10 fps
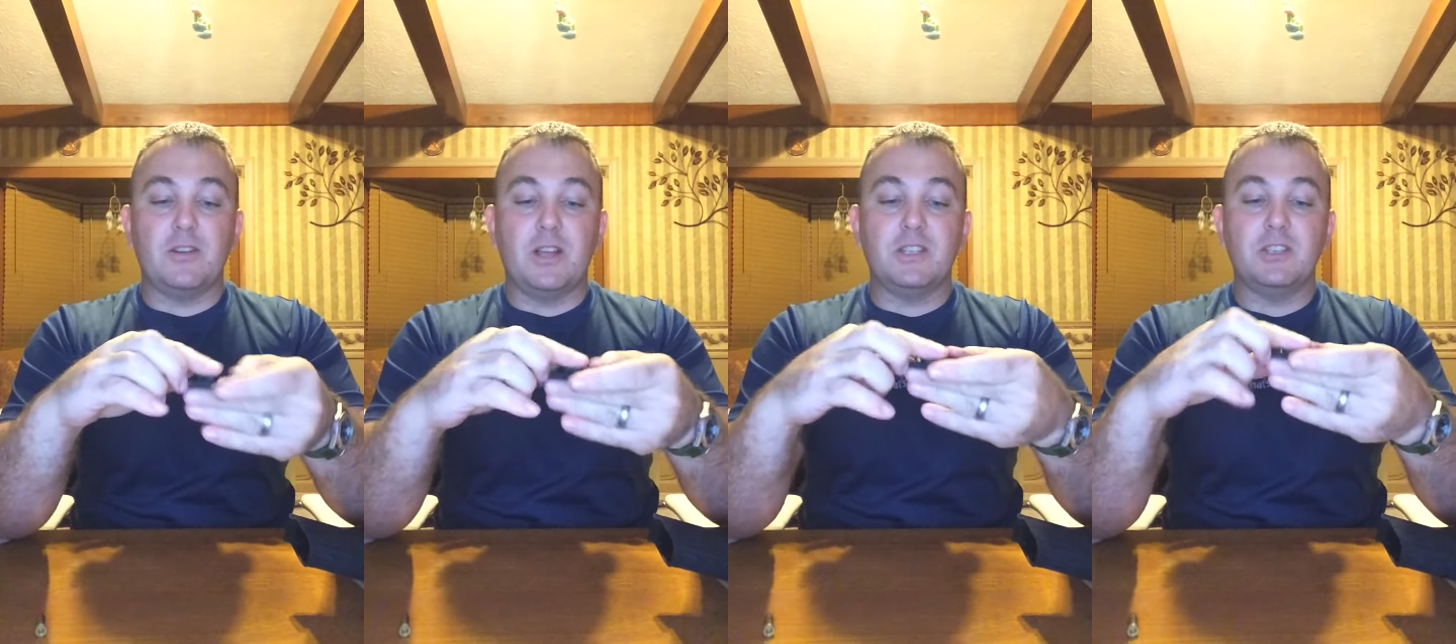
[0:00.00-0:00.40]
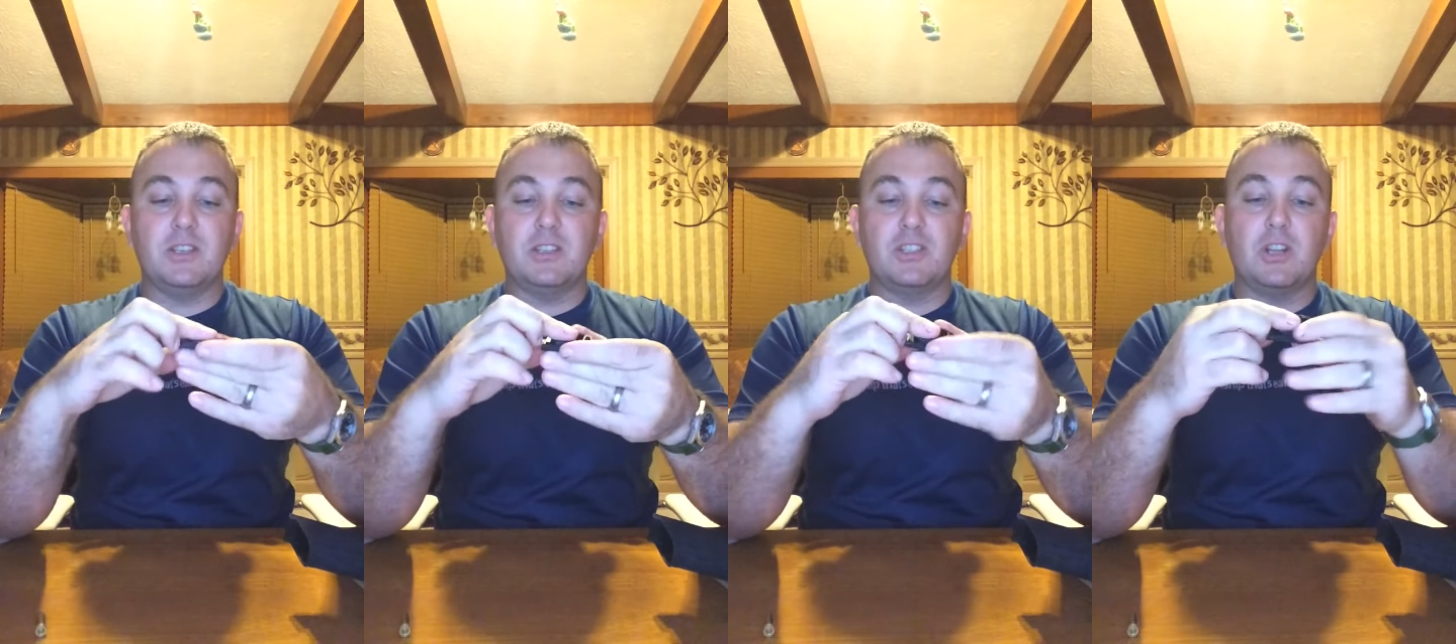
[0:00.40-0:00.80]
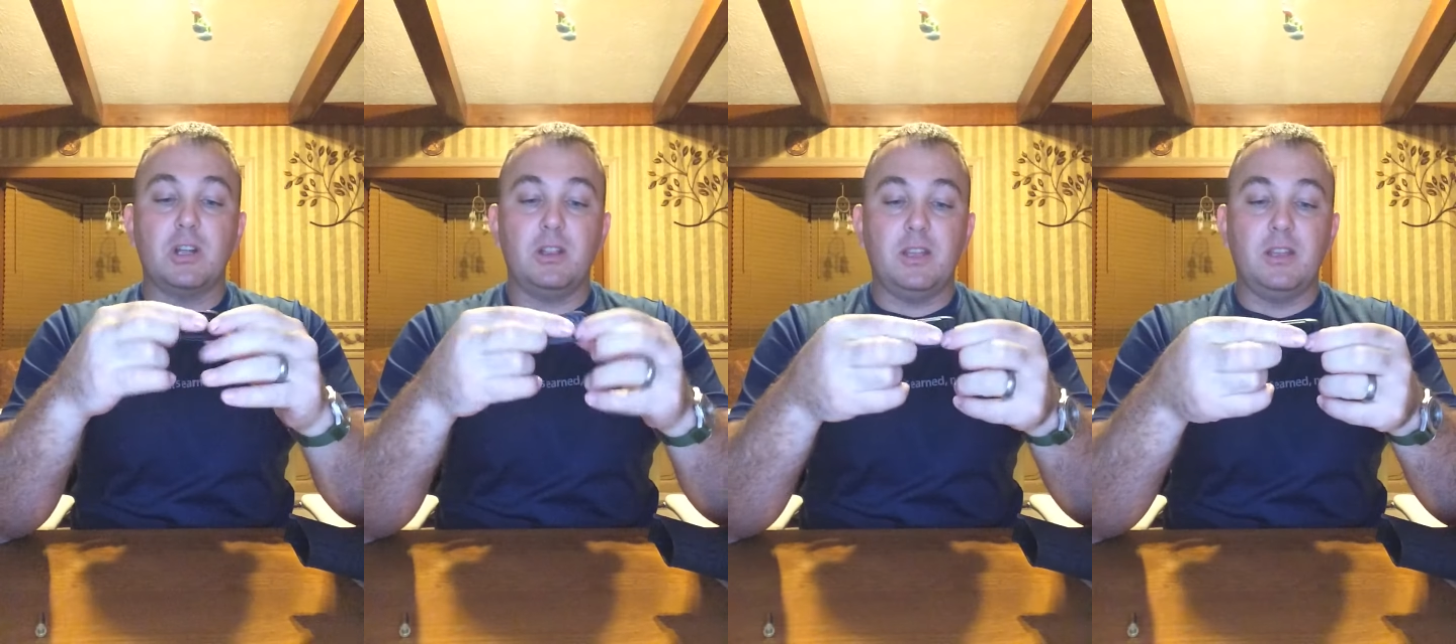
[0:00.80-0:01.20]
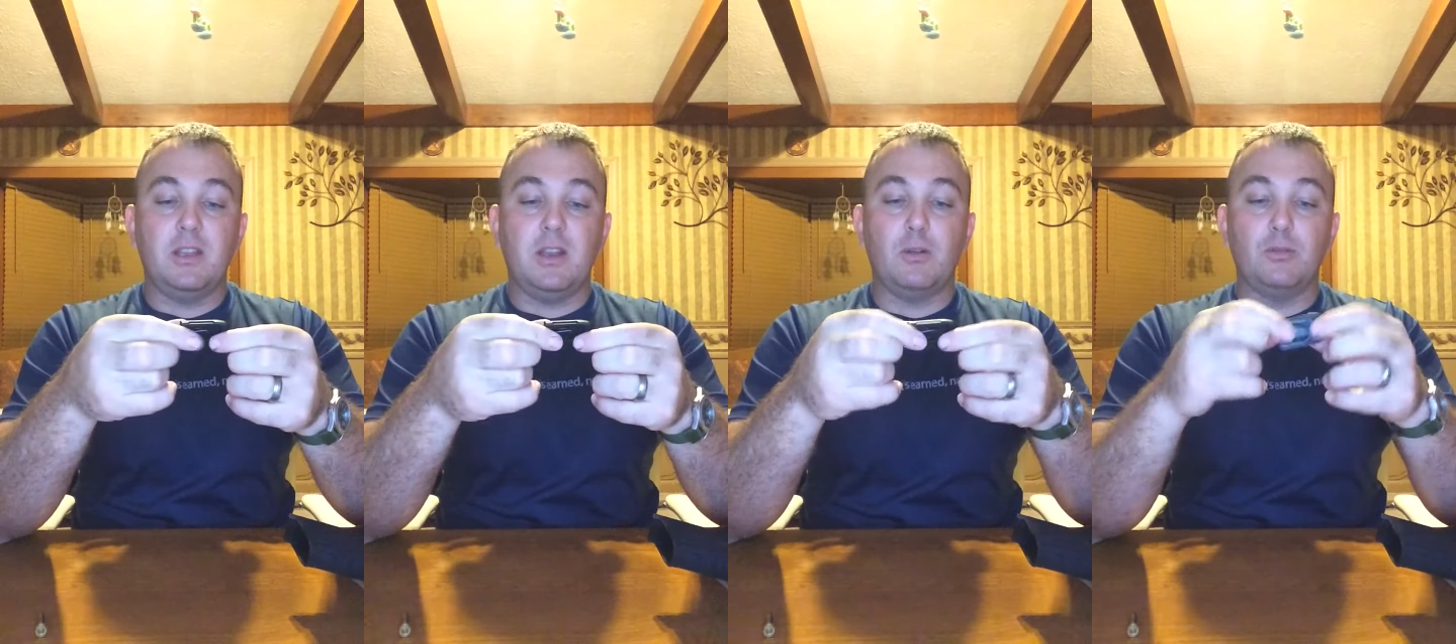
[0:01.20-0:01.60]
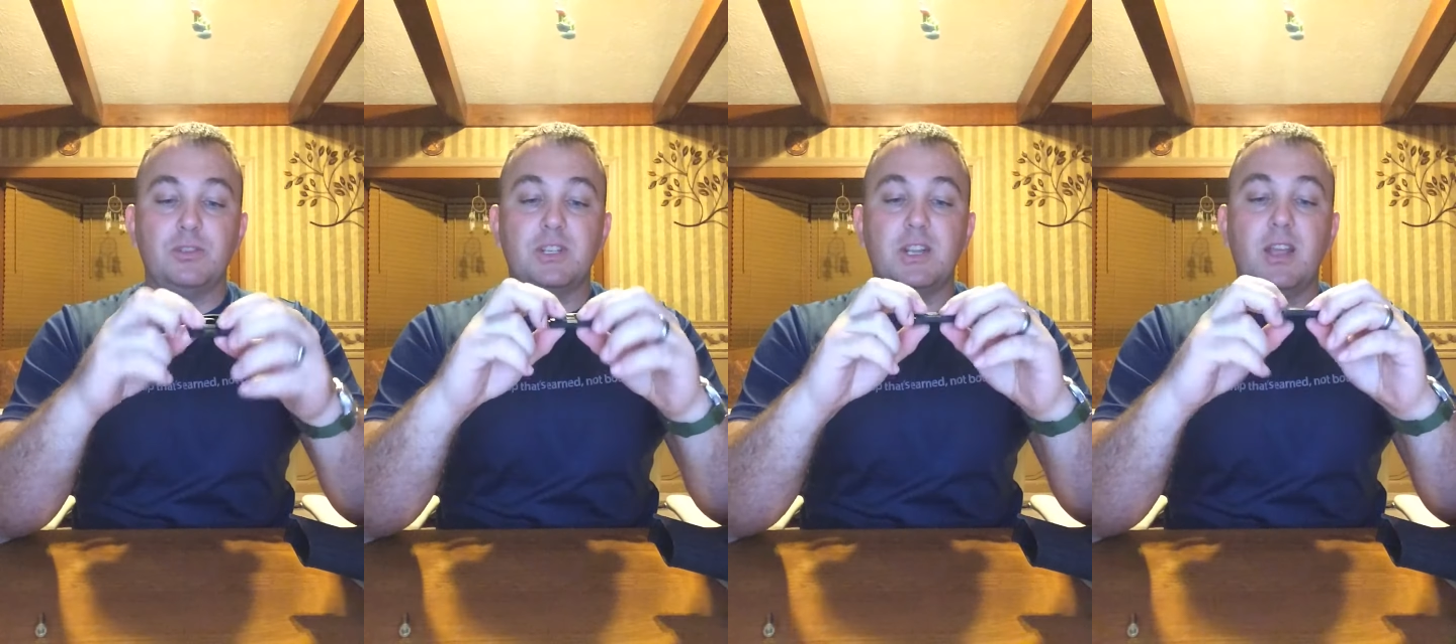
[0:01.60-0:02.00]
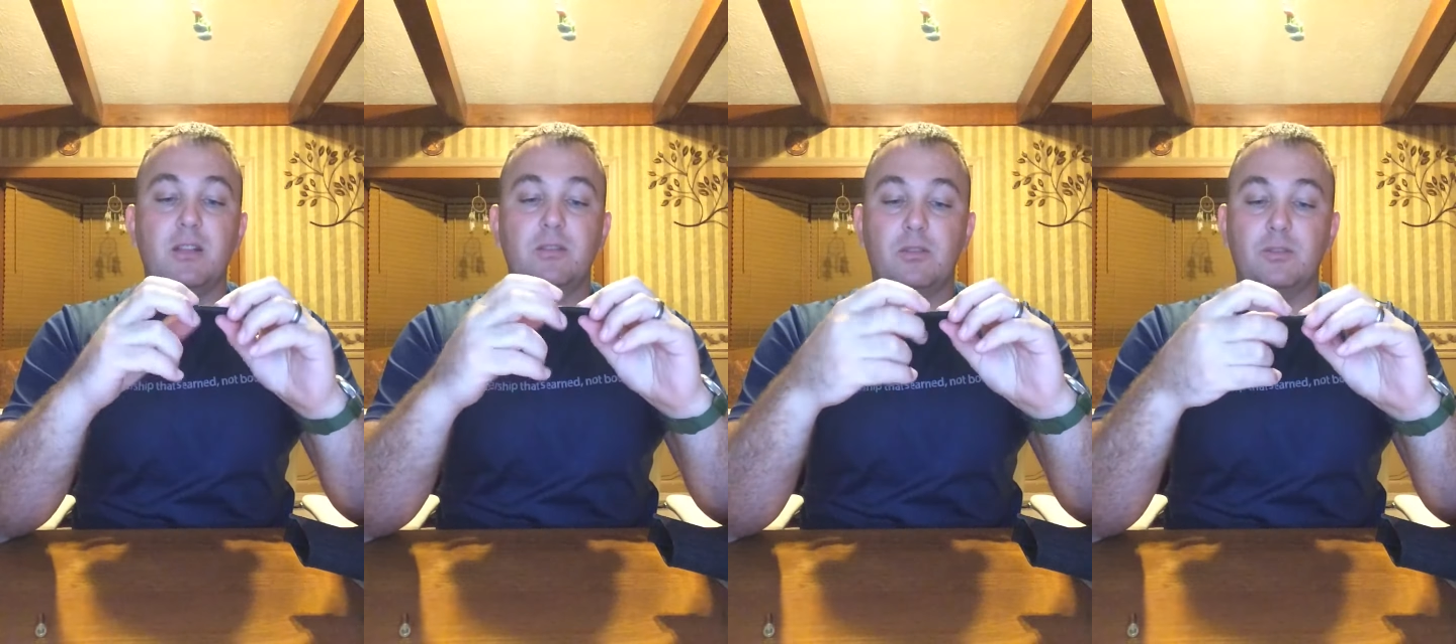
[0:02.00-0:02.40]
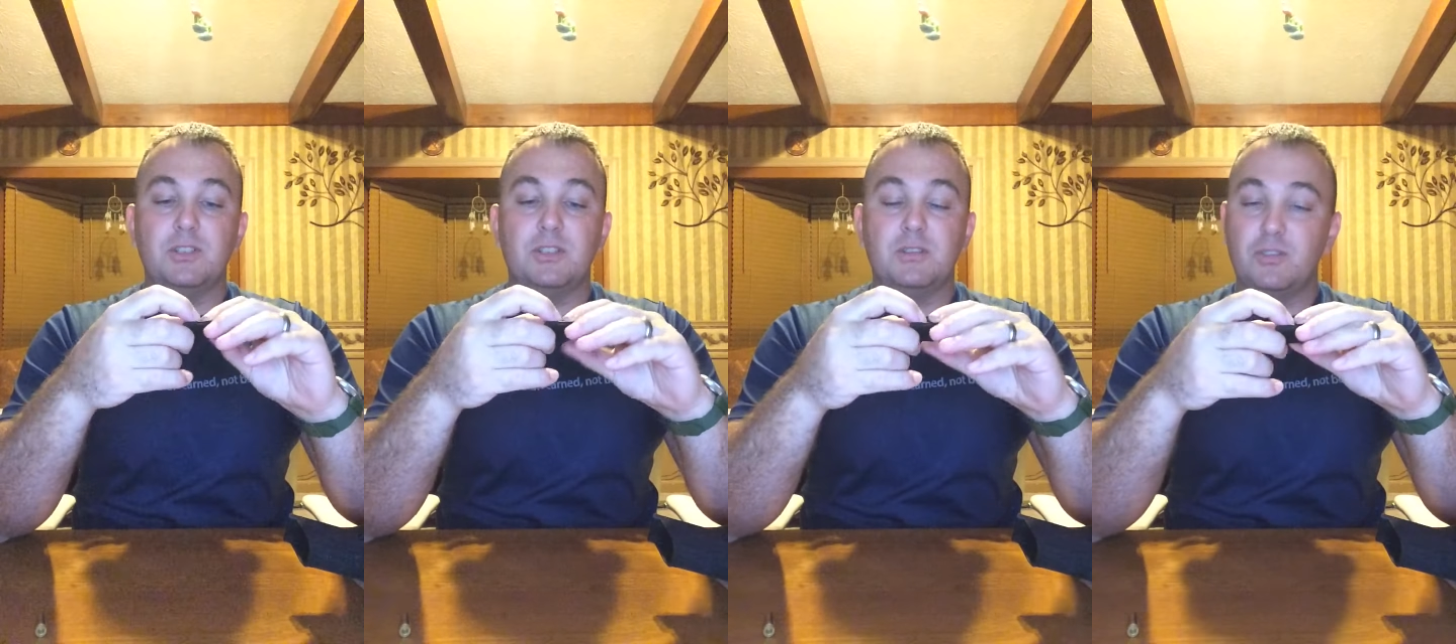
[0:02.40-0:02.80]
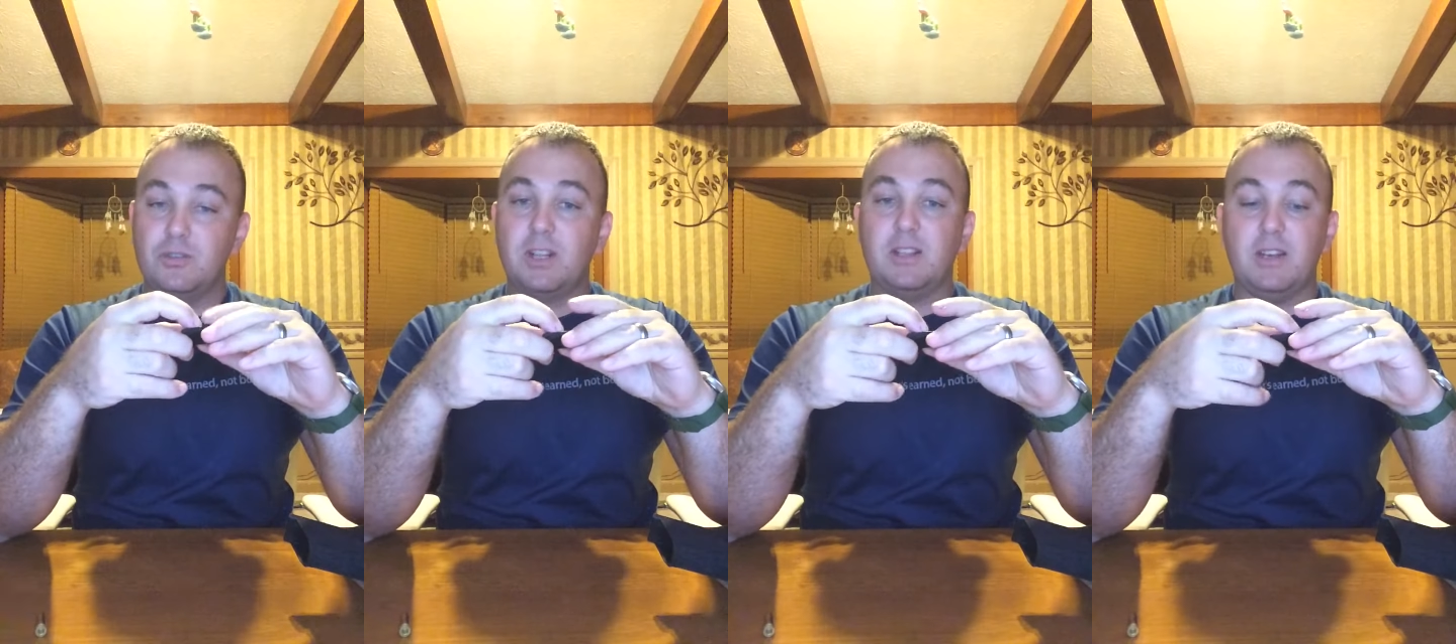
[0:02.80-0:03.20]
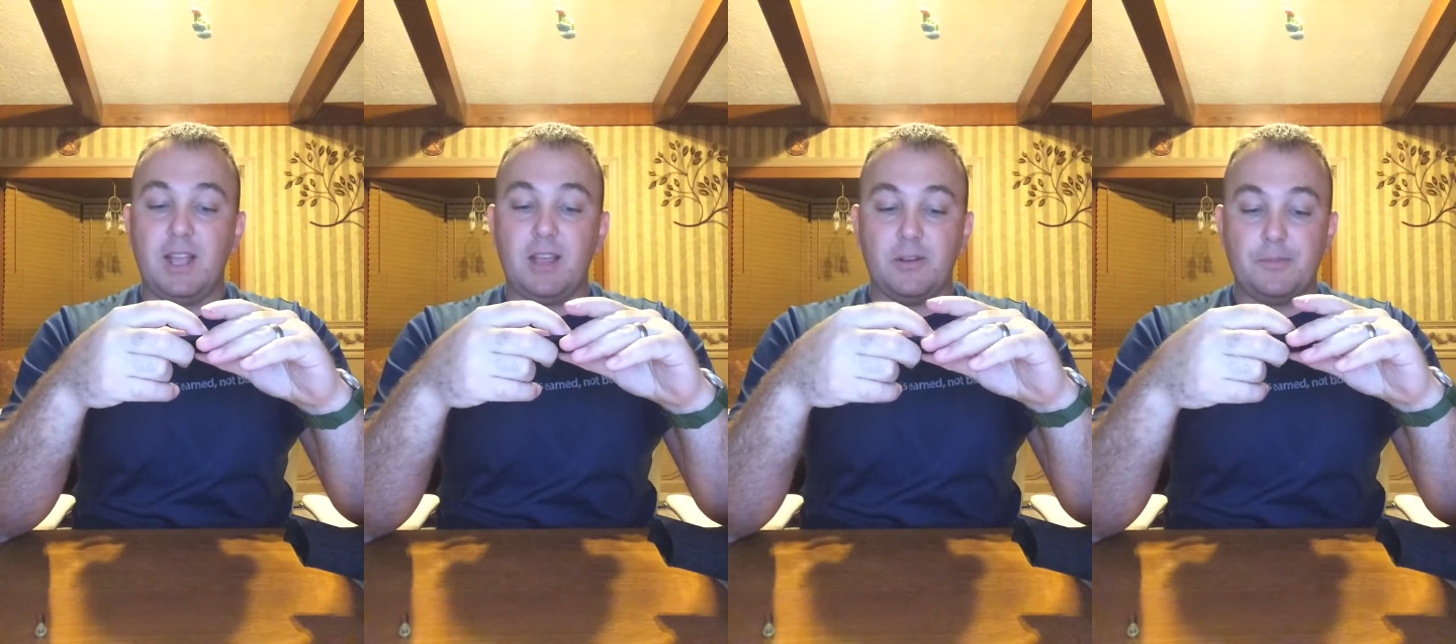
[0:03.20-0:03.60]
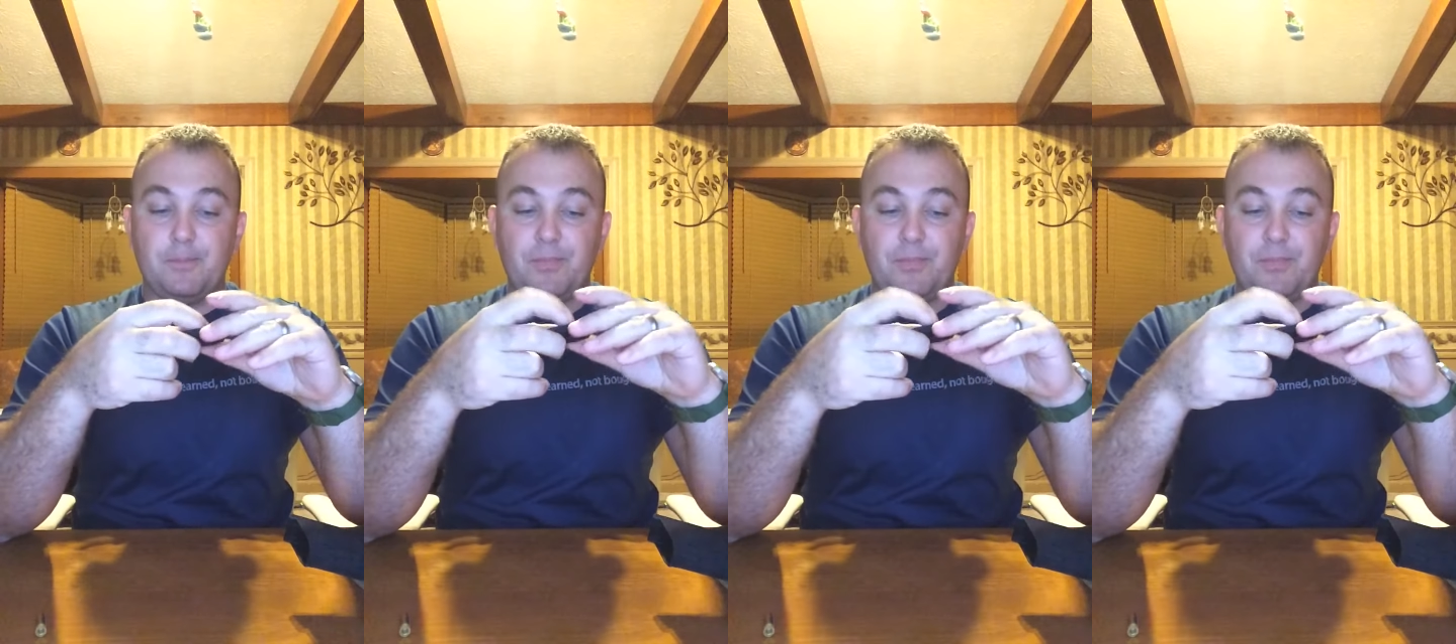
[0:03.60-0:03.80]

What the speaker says: nicely and snugly and holds it strictly together.